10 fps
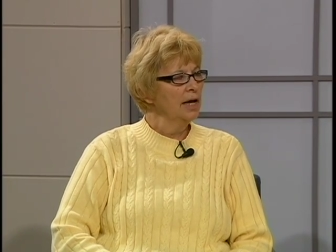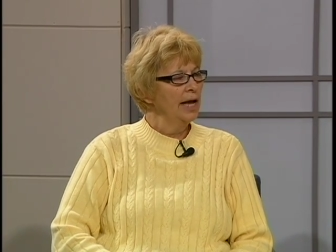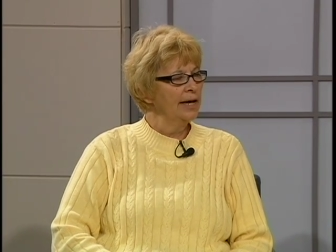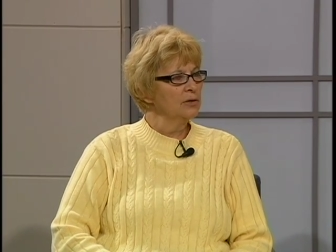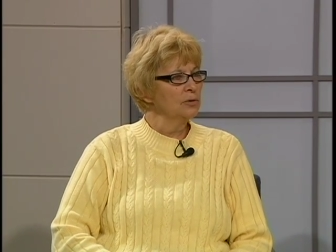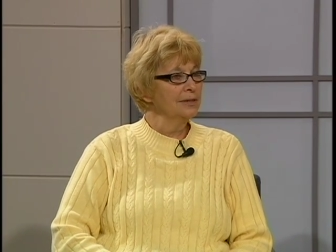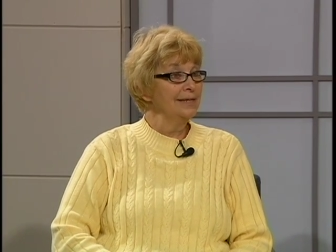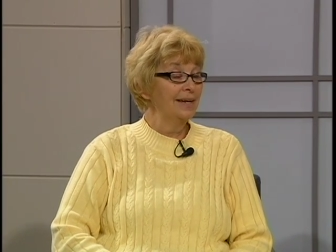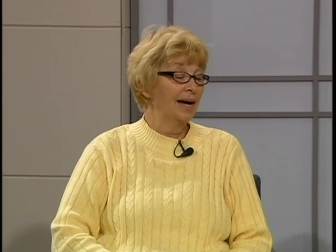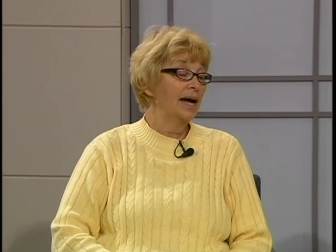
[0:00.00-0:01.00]
and only
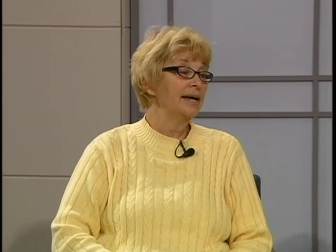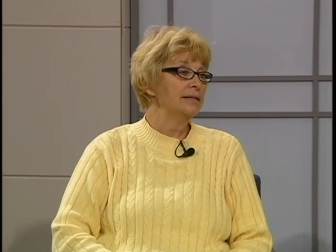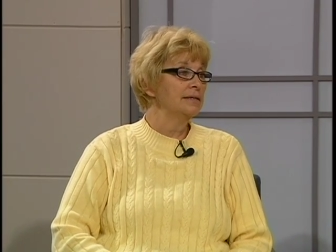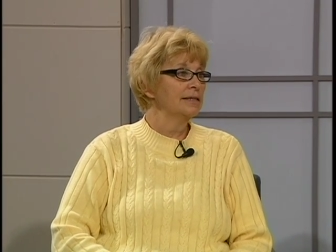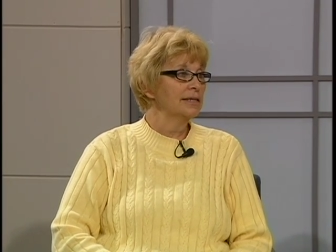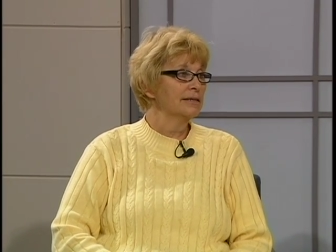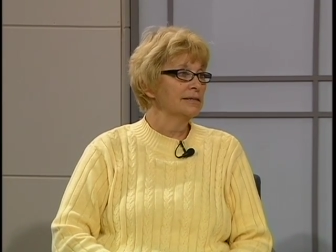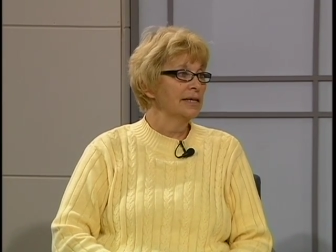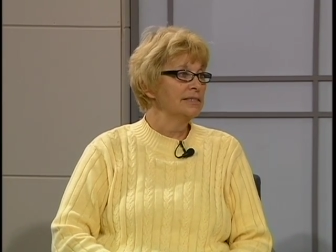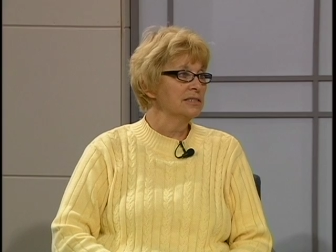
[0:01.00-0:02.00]
9 that are
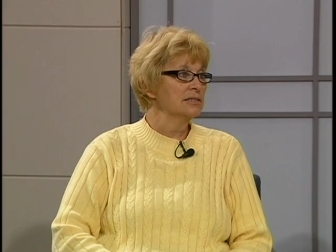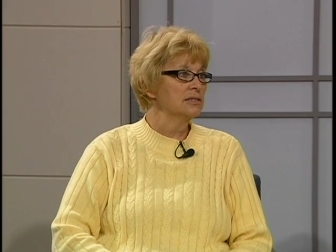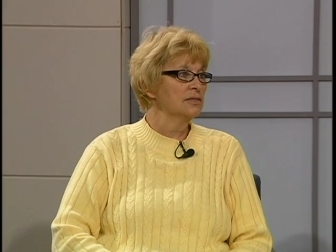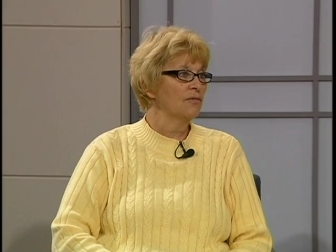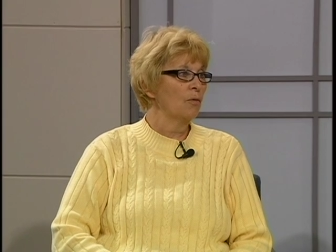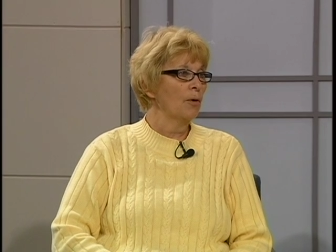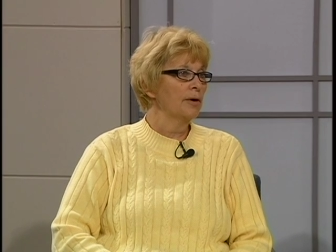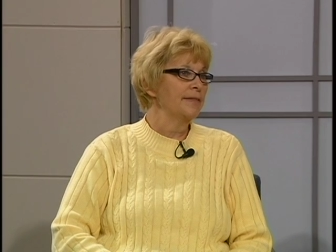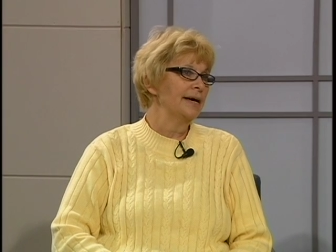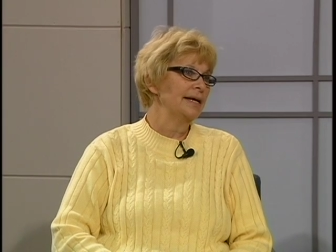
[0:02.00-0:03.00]
licensed for
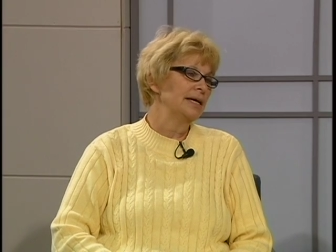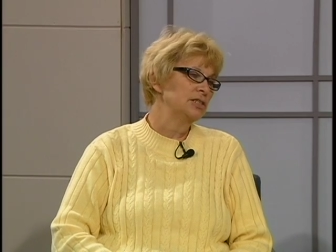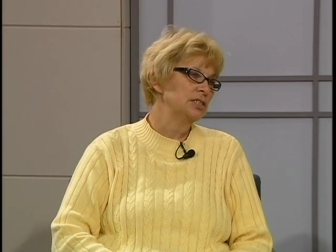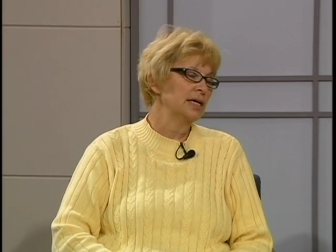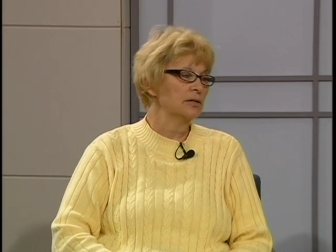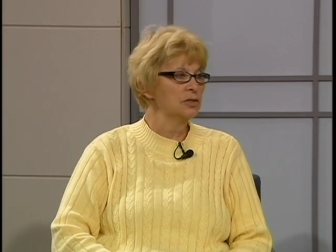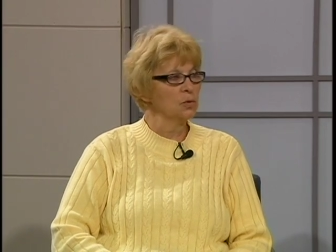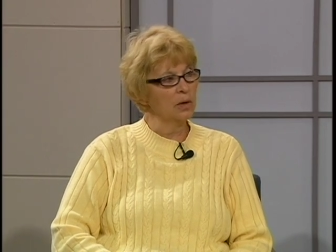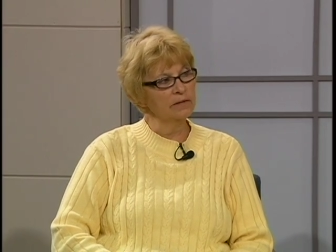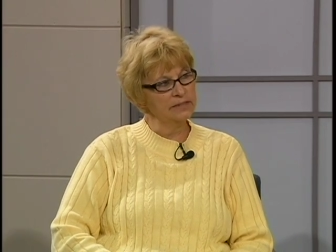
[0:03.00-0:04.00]
that age 10 or
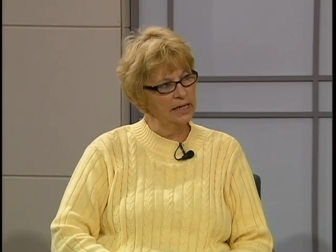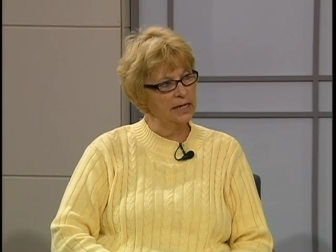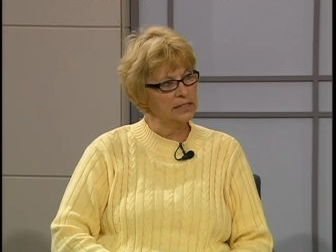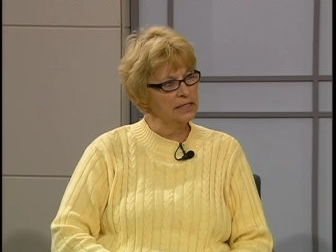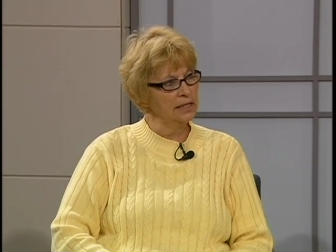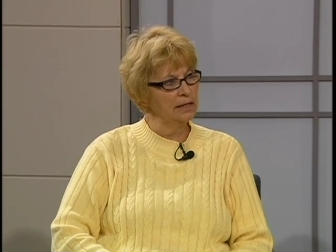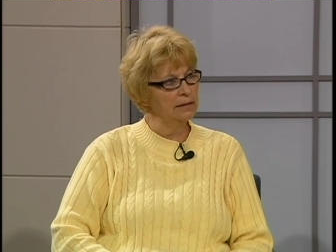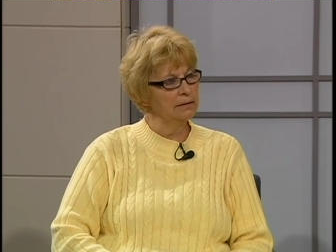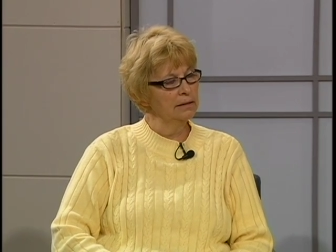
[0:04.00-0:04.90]
12 to 18.